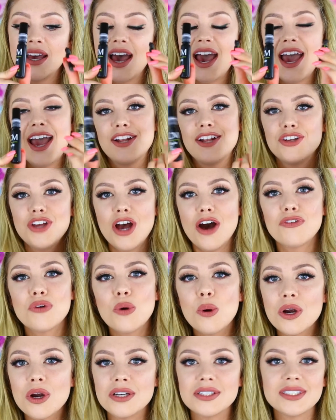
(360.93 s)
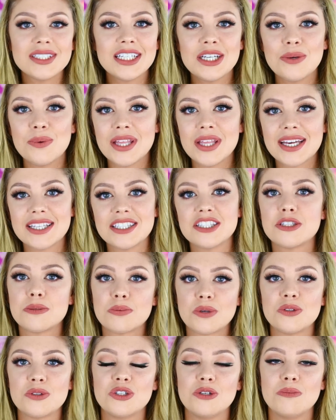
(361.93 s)
and of course, anyone that gets a
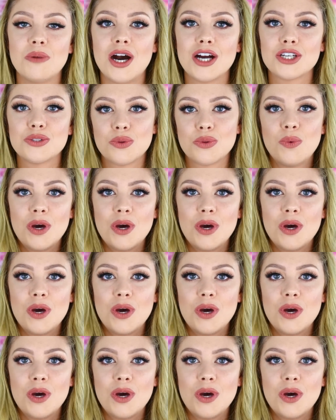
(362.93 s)
subscription box with